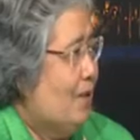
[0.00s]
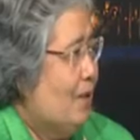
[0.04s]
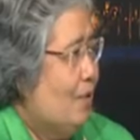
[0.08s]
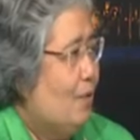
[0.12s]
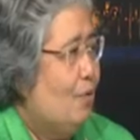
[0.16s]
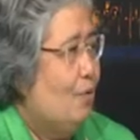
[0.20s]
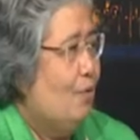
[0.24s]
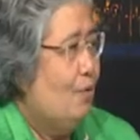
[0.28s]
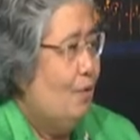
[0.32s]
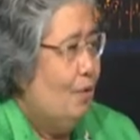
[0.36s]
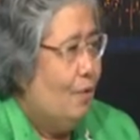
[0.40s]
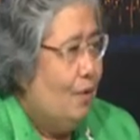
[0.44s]

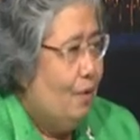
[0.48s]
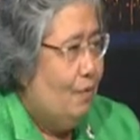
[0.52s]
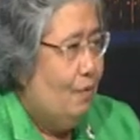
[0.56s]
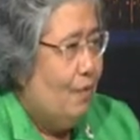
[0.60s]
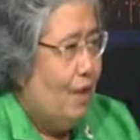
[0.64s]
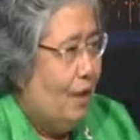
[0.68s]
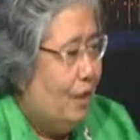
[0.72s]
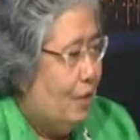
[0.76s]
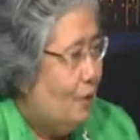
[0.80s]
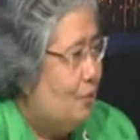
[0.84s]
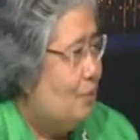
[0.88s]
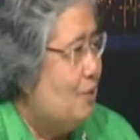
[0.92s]
Only we
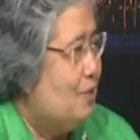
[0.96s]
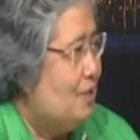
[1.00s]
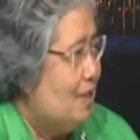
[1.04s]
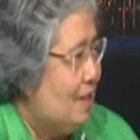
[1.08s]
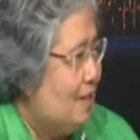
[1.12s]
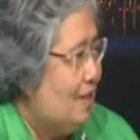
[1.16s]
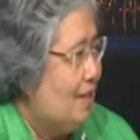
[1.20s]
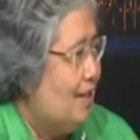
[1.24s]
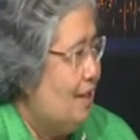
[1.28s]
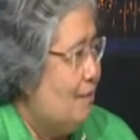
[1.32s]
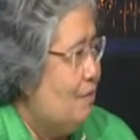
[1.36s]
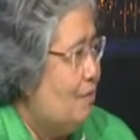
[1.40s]
are using
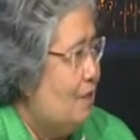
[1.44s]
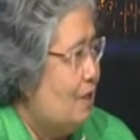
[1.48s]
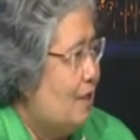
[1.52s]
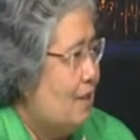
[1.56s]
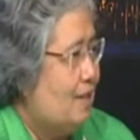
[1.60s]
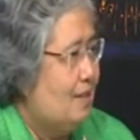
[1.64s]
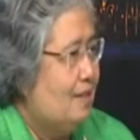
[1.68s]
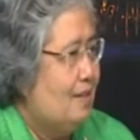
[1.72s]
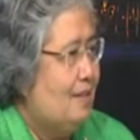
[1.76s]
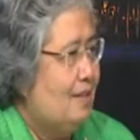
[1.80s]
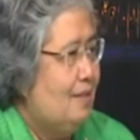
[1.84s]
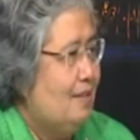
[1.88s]
in our
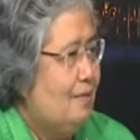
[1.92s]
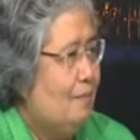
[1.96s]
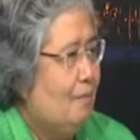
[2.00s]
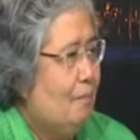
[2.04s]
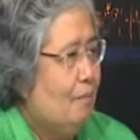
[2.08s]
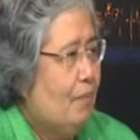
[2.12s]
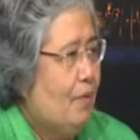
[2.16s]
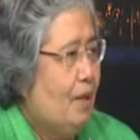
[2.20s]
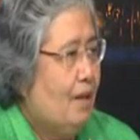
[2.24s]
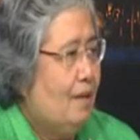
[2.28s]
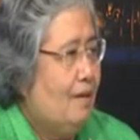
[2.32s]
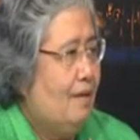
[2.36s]
country.
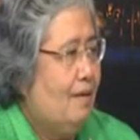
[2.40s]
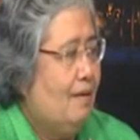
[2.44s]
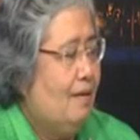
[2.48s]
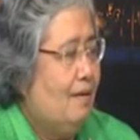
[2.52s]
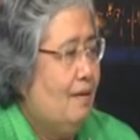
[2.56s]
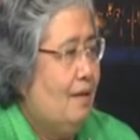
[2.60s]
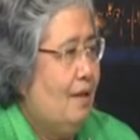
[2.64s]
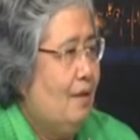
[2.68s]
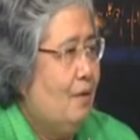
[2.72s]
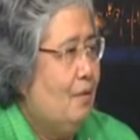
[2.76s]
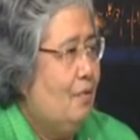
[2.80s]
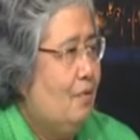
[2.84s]

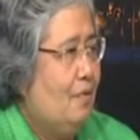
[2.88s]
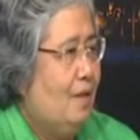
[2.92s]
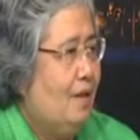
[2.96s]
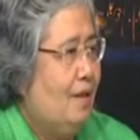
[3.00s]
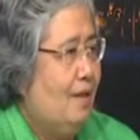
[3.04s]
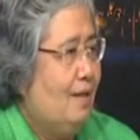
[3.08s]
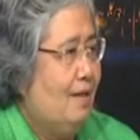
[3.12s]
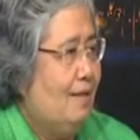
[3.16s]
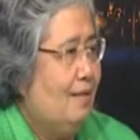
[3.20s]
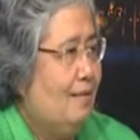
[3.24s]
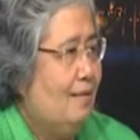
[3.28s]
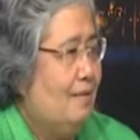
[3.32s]
I don't
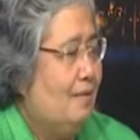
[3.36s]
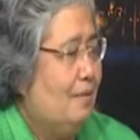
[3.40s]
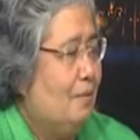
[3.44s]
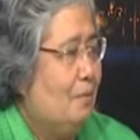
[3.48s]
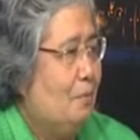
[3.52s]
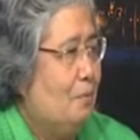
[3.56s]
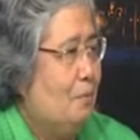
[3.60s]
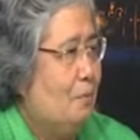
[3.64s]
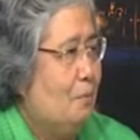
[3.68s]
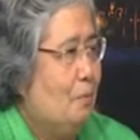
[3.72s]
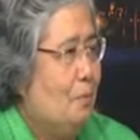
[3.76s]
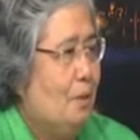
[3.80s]
think that
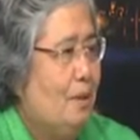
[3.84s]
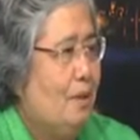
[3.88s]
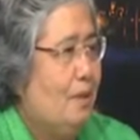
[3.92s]
with